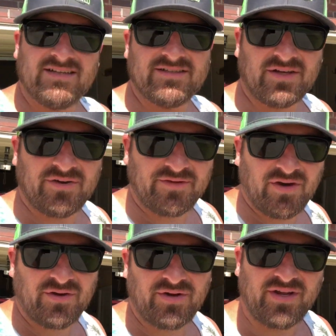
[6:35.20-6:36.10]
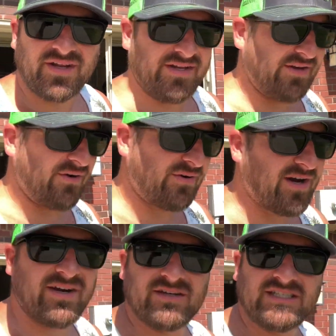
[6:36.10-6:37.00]
So if y'all don't
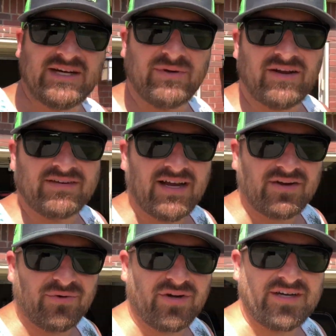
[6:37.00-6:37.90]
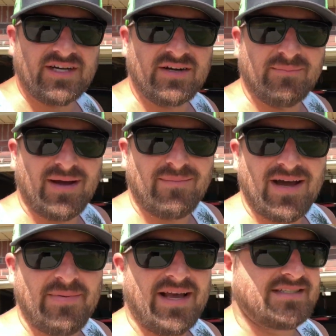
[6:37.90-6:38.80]
quite understand what I've got going on here by
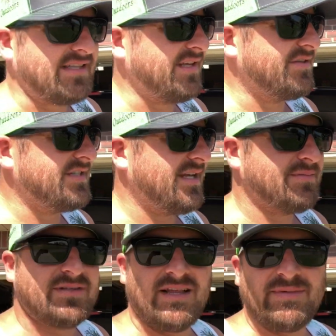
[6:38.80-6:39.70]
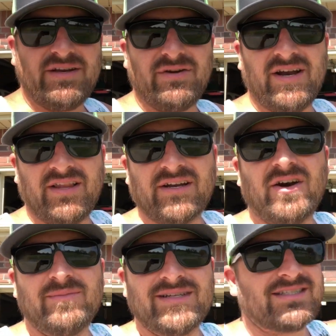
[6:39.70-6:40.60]
bypassing the other steps, let me know down in the
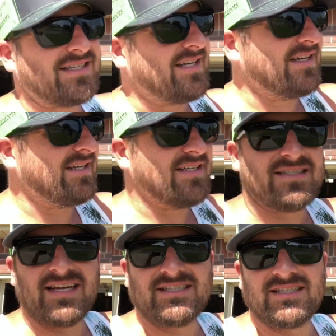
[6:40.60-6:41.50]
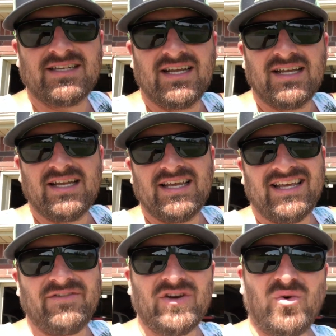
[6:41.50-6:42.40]
comments section.
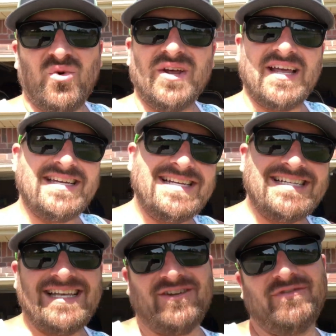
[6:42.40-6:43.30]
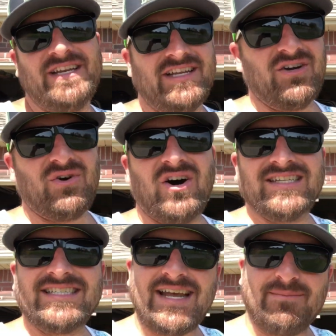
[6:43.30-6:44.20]
If y'all want a detailed video on
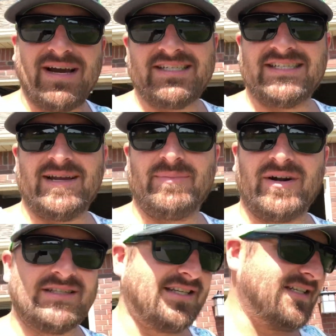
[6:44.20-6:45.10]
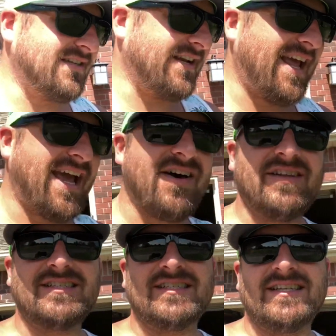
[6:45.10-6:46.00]
step-by-step process on how
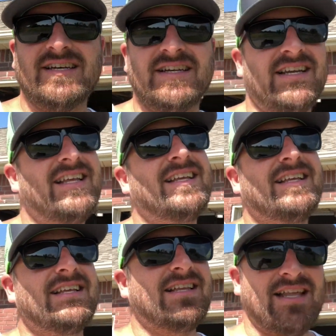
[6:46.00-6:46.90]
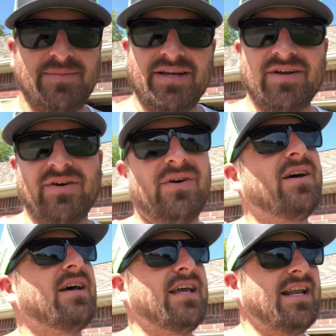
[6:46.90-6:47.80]
this is done, let me know
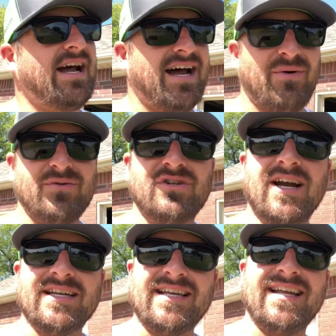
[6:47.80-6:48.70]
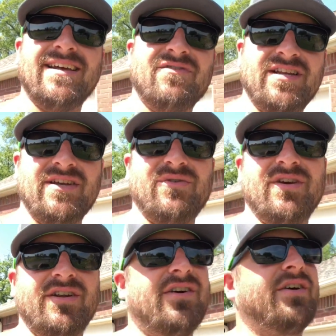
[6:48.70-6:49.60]
and I will try to get a video
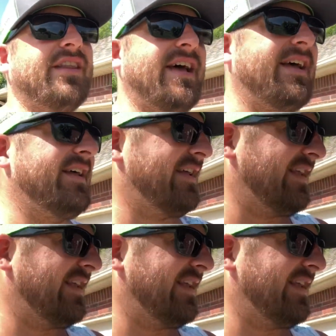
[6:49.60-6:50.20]
done on that.